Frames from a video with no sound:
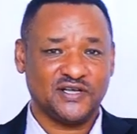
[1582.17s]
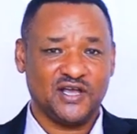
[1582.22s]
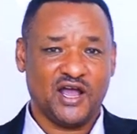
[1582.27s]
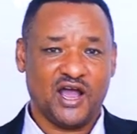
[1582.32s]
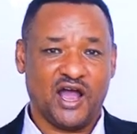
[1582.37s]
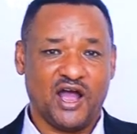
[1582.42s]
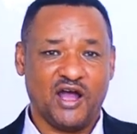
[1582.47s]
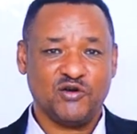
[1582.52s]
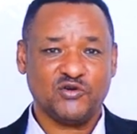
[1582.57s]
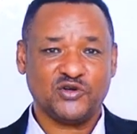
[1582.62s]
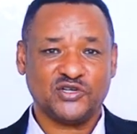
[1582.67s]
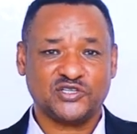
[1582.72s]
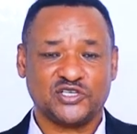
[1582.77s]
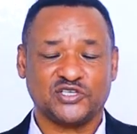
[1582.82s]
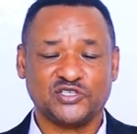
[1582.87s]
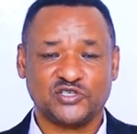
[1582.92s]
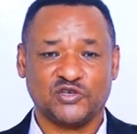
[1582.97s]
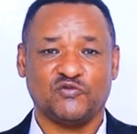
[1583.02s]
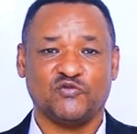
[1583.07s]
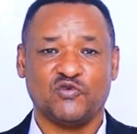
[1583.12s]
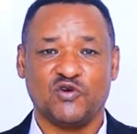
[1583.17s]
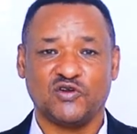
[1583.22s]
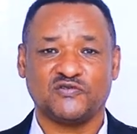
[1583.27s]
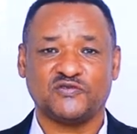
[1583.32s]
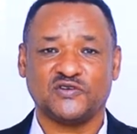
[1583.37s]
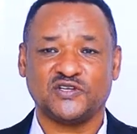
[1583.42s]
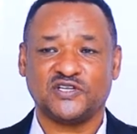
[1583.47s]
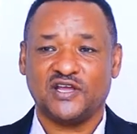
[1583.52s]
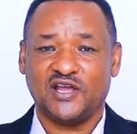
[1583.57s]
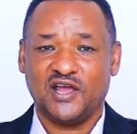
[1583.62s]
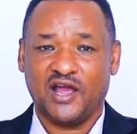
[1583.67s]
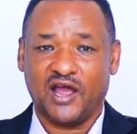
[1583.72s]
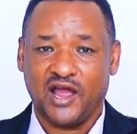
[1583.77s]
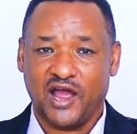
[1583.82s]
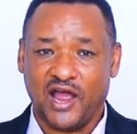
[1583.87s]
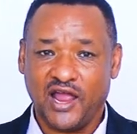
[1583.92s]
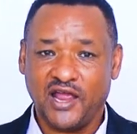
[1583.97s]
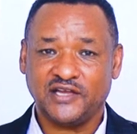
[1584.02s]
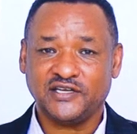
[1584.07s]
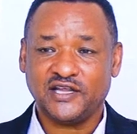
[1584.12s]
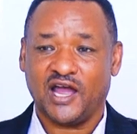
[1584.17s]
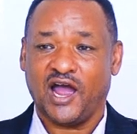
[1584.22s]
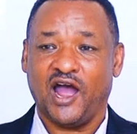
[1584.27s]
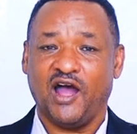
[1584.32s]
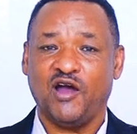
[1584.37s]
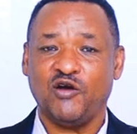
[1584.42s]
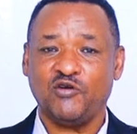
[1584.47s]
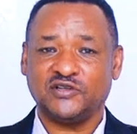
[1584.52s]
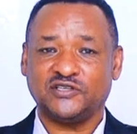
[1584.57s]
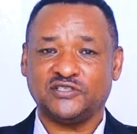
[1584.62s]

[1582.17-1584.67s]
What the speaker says: how it is involved and how